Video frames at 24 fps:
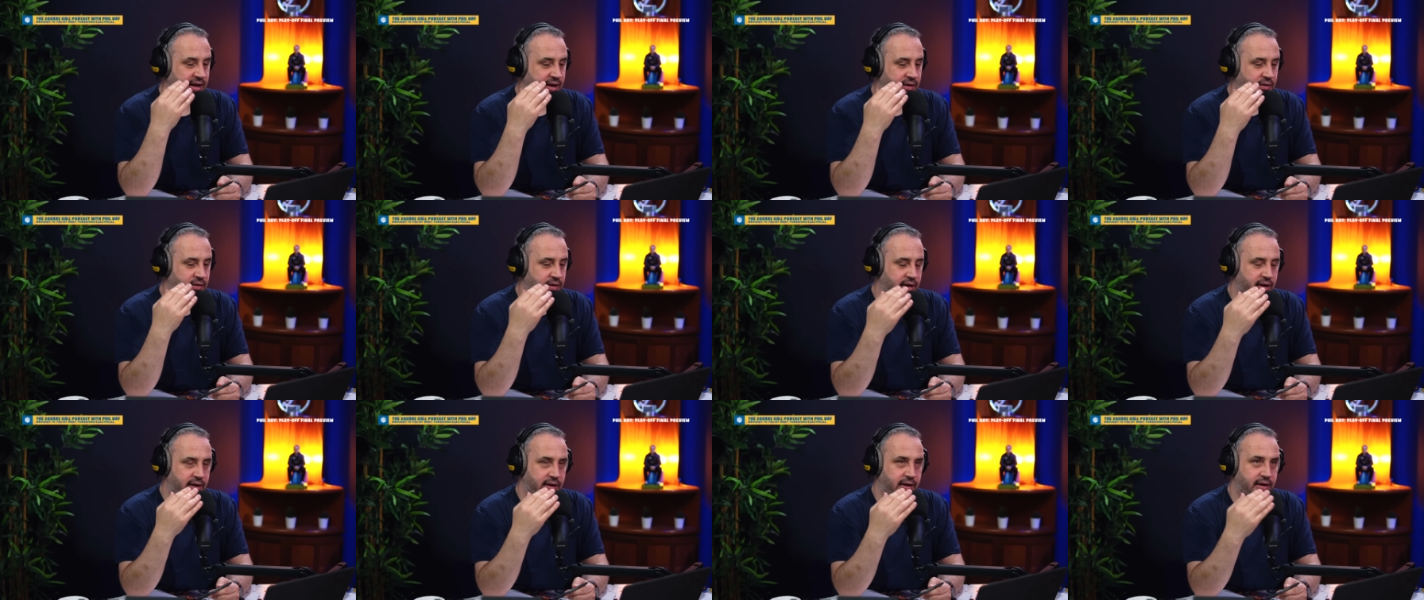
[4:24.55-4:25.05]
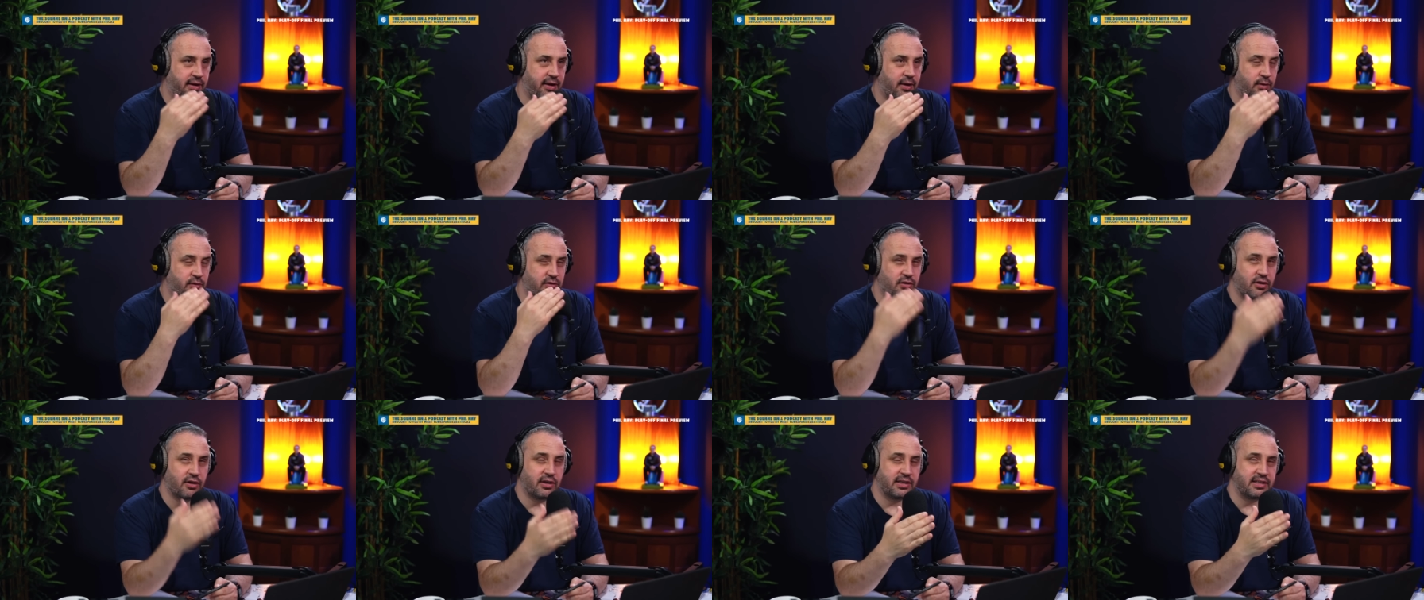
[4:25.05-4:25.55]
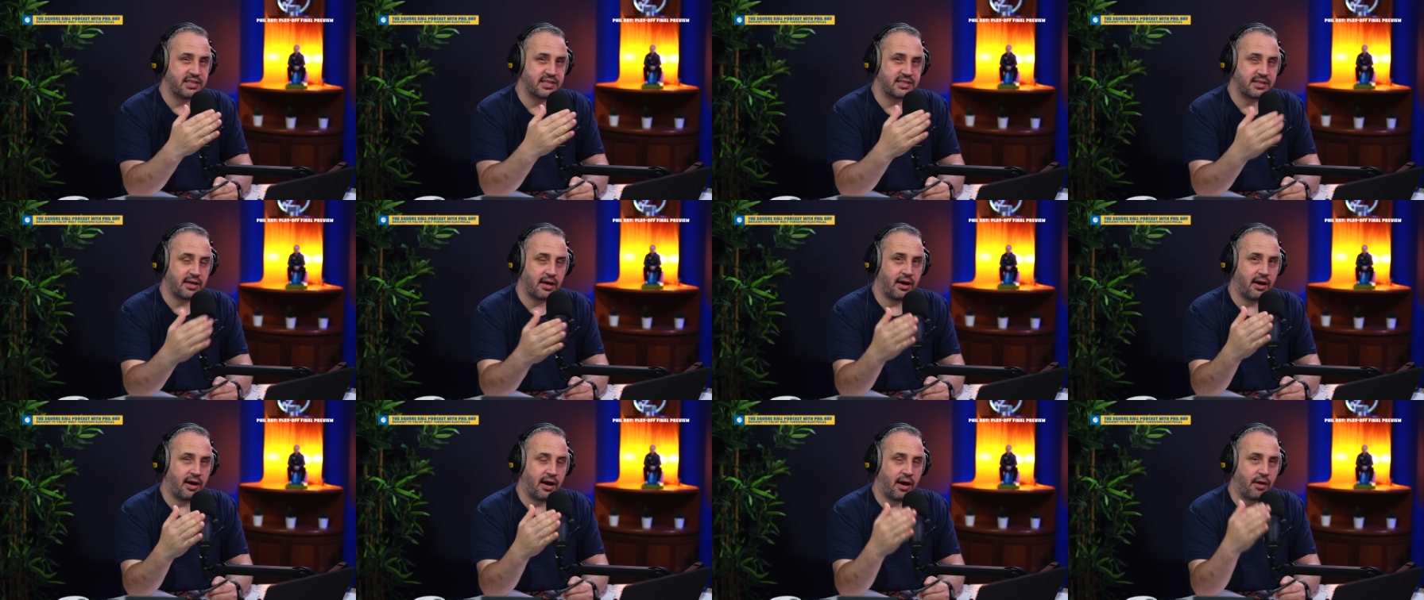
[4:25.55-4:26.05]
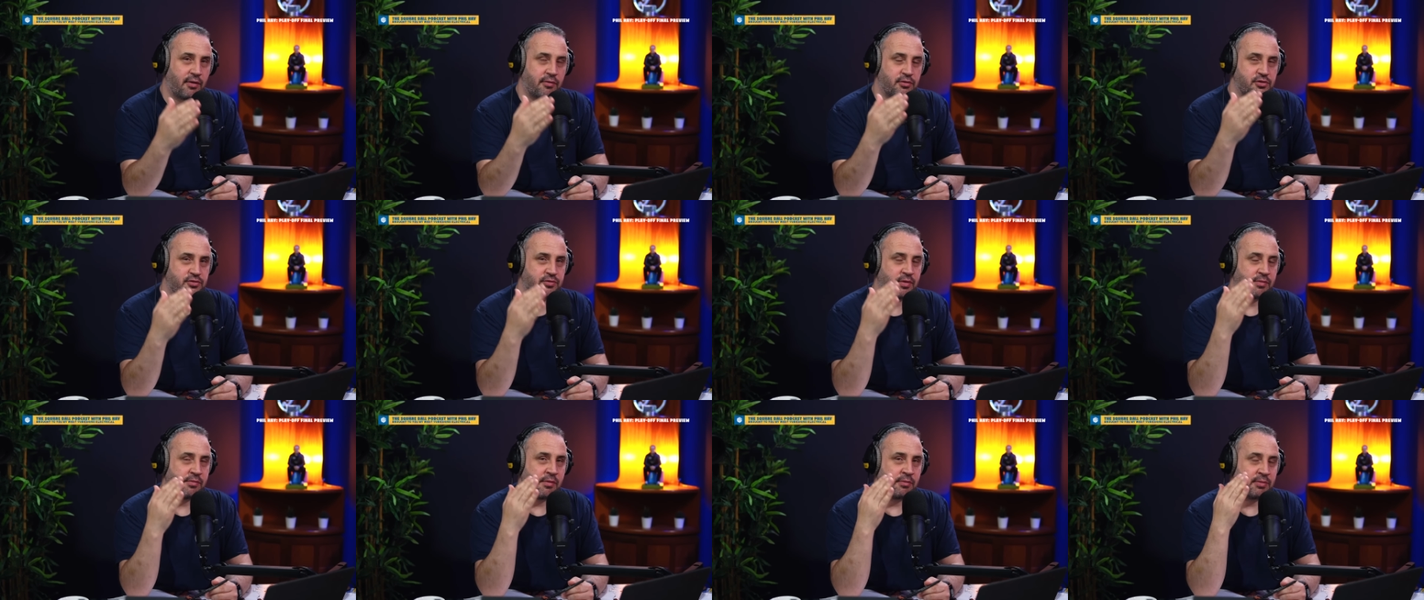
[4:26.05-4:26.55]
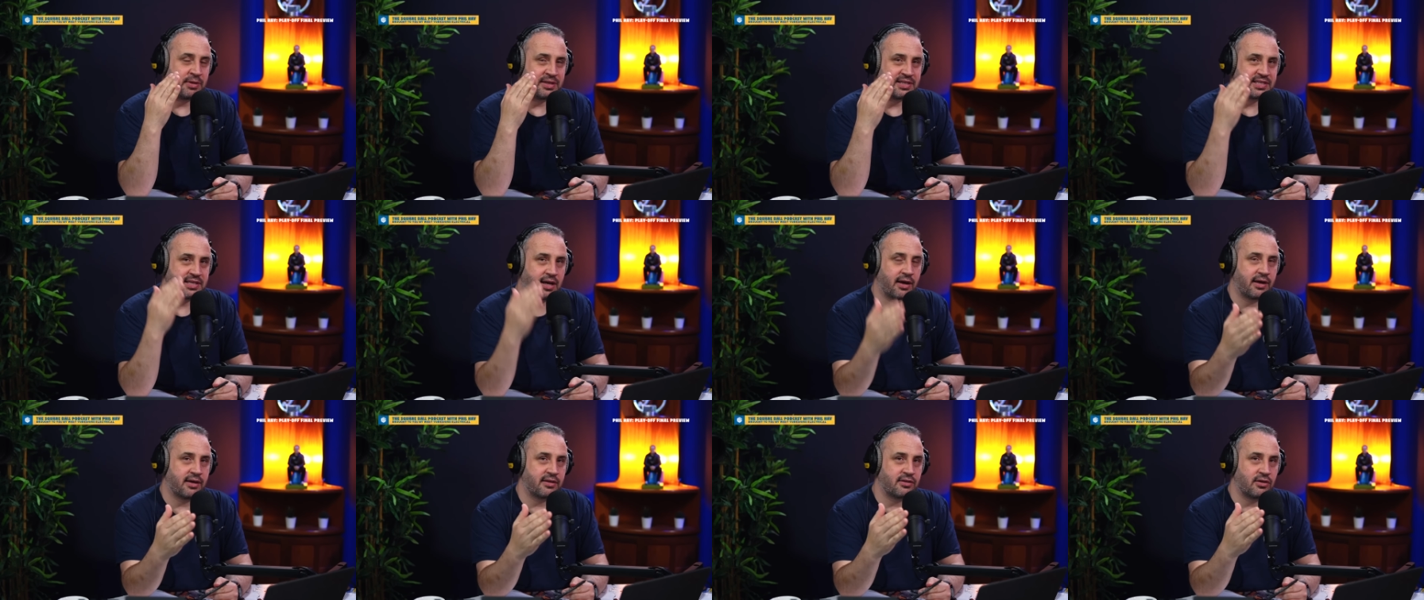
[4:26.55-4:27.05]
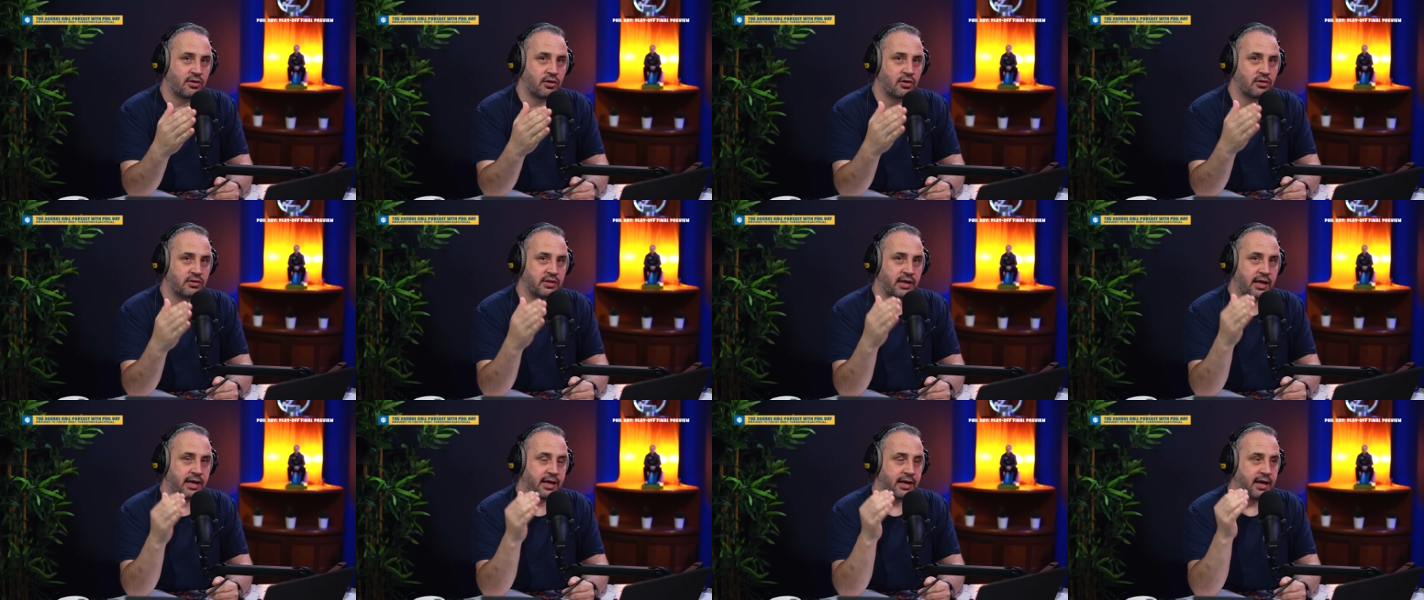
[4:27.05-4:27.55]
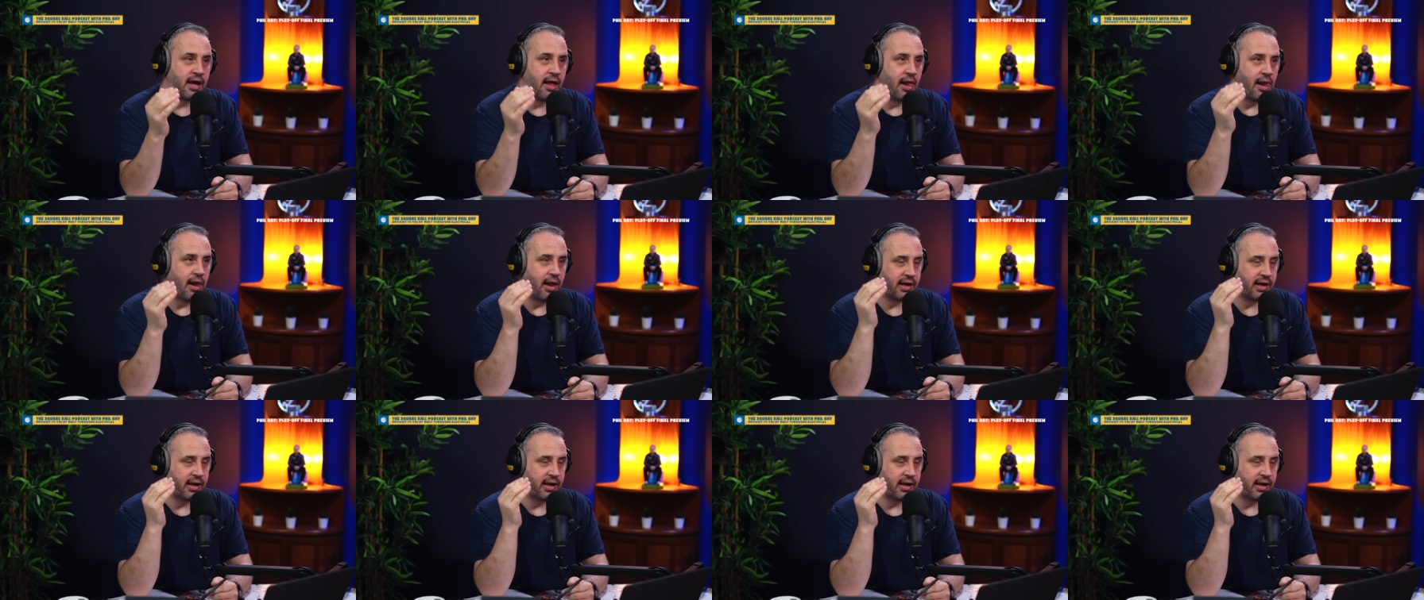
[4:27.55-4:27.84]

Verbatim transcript: It it was an early start. I remember being tired all day.